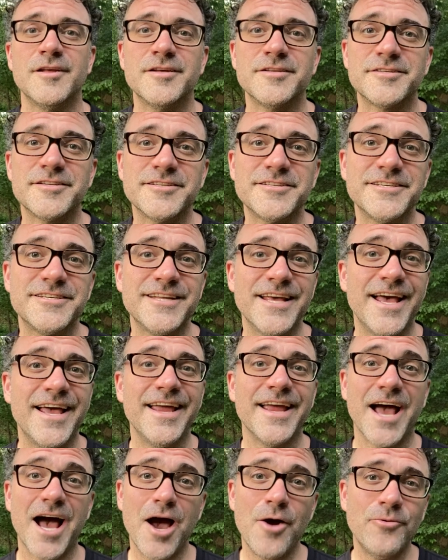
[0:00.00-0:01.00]
So
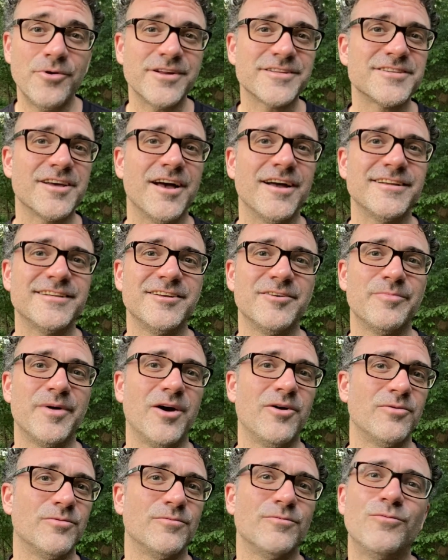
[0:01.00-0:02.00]
today, I want to talk to you
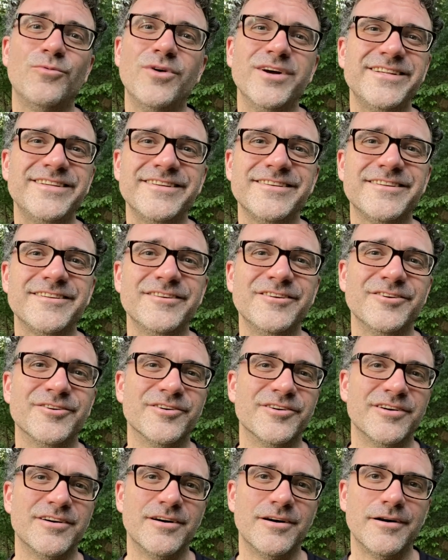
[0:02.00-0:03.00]
about what to
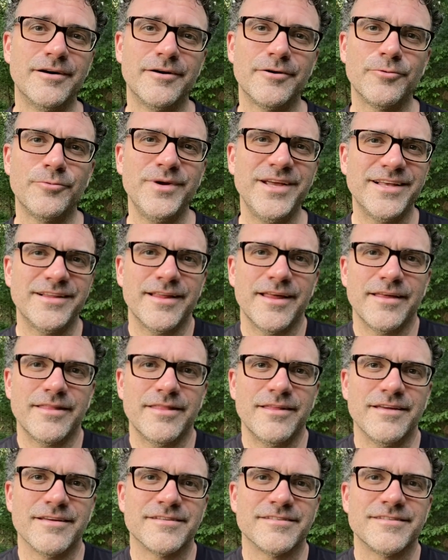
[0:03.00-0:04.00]
do on a week like
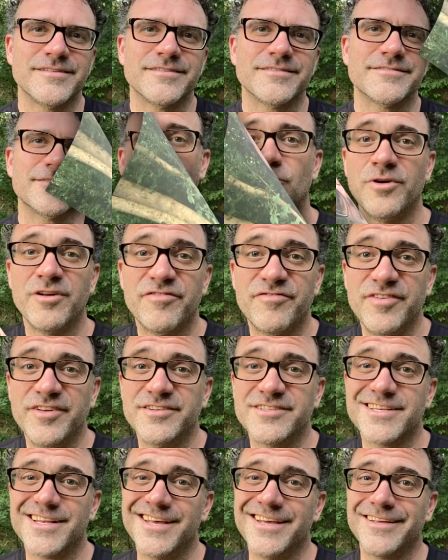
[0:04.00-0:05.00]
this. When it
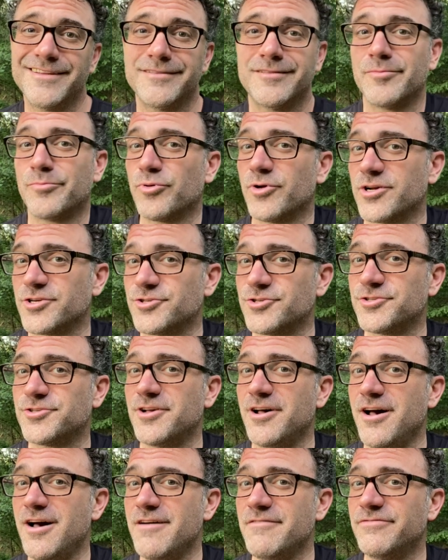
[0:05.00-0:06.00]
feels like the pressure's
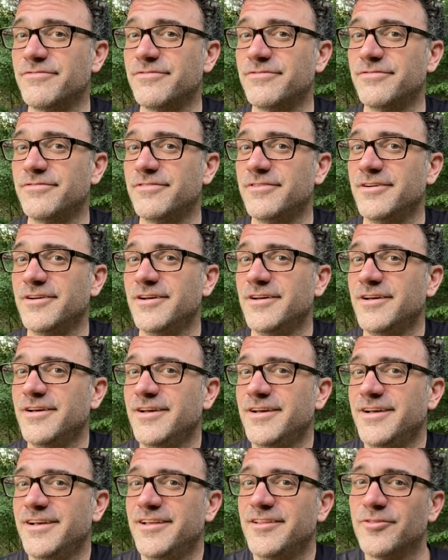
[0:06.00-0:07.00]
off,
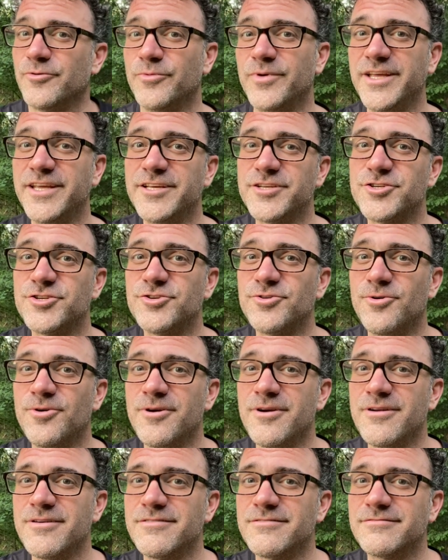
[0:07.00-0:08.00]
the week is
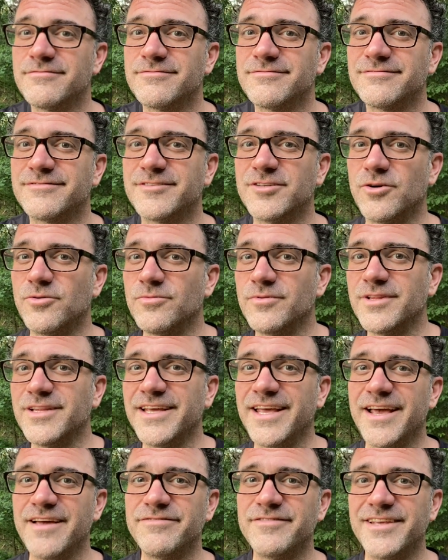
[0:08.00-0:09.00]
short, don't
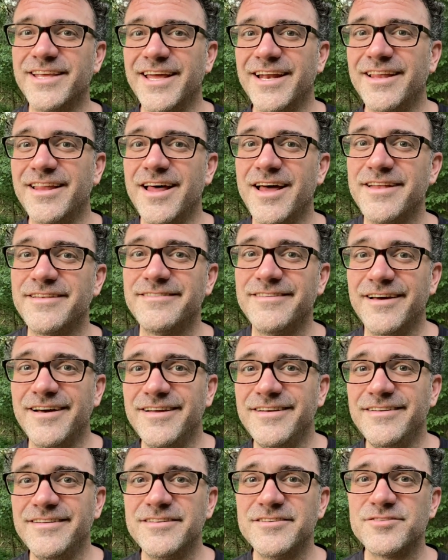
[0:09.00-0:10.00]
really have to get a lot
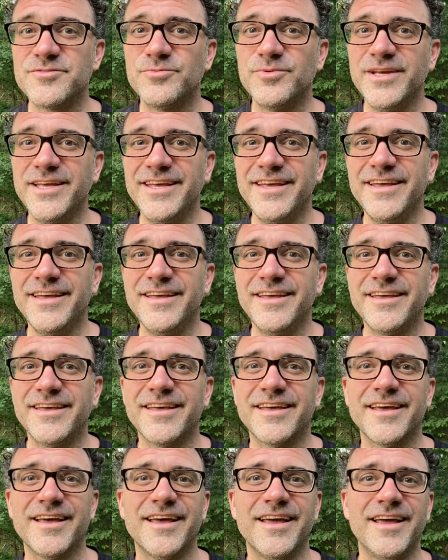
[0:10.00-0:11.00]
done this
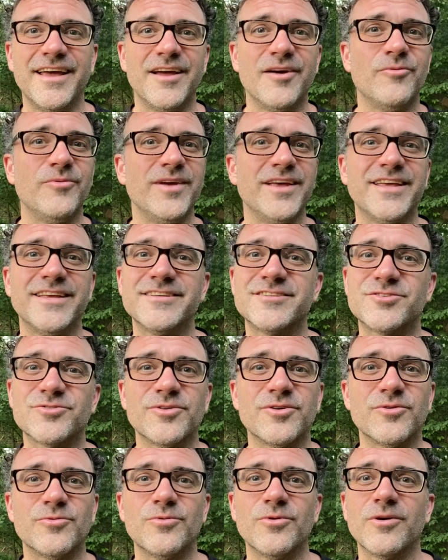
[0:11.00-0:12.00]
week, and we can
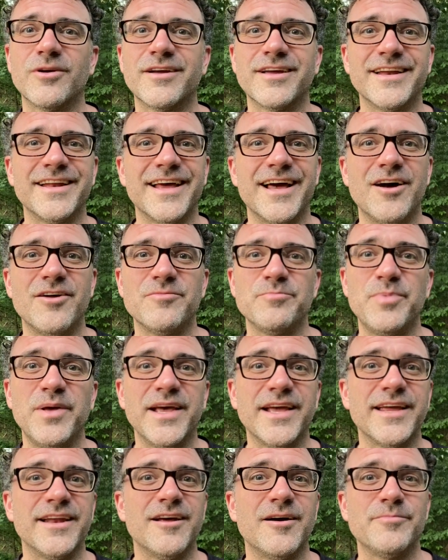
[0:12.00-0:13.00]
sort of work it out and
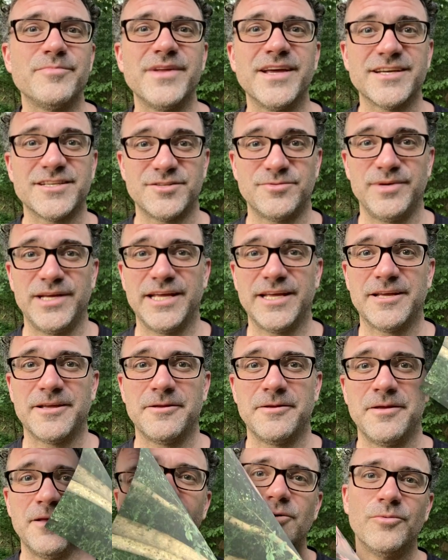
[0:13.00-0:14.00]
pick it up next week.
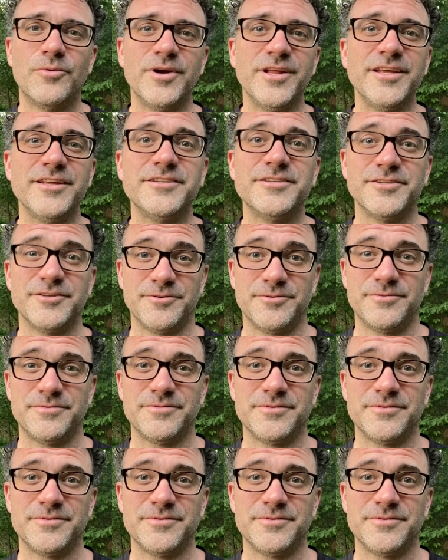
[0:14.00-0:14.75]
What do you do